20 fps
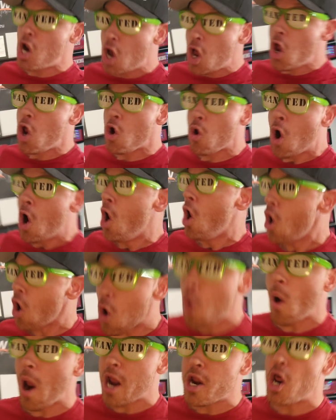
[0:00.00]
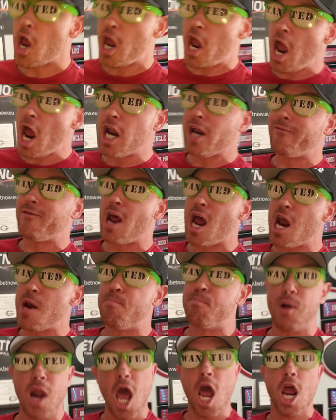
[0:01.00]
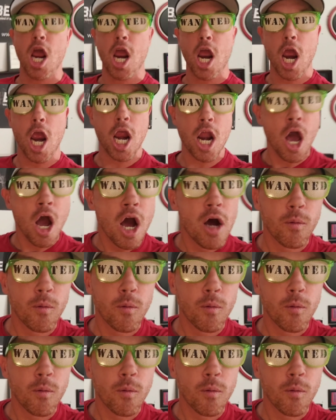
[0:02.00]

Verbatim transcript: Lou? Who in the hell have they played?